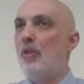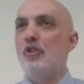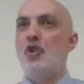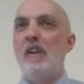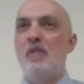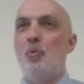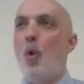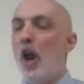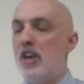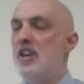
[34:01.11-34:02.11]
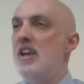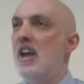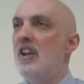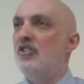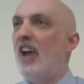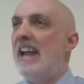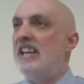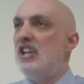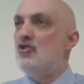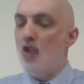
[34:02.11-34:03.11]
There's not even one
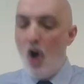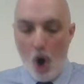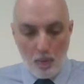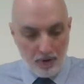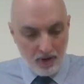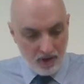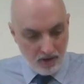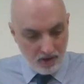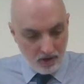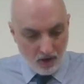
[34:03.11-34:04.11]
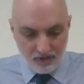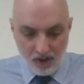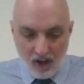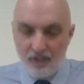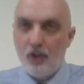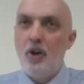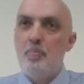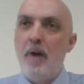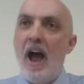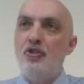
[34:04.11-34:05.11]
tiny drop of love or
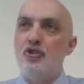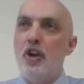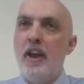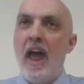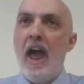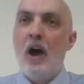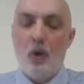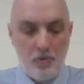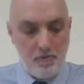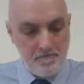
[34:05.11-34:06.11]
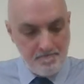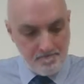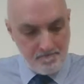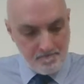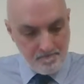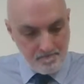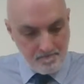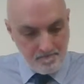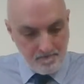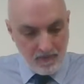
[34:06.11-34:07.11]
compassion in hell.
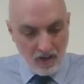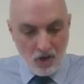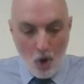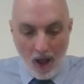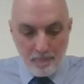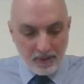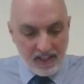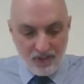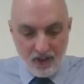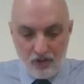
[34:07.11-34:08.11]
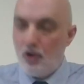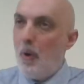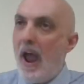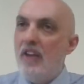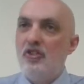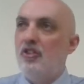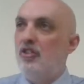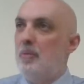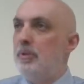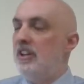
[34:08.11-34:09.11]
No, I believe this request is
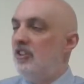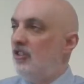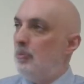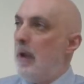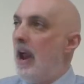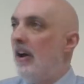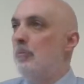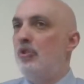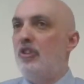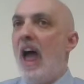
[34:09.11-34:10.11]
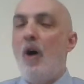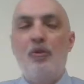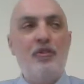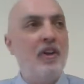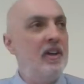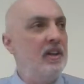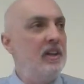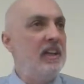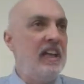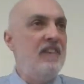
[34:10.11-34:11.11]
simply to spare himself
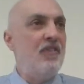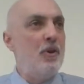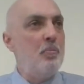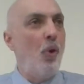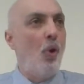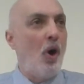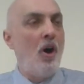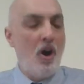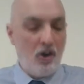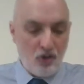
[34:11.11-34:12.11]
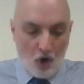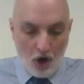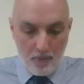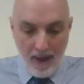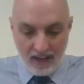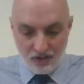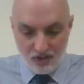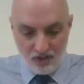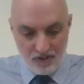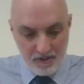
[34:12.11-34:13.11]
even more torment.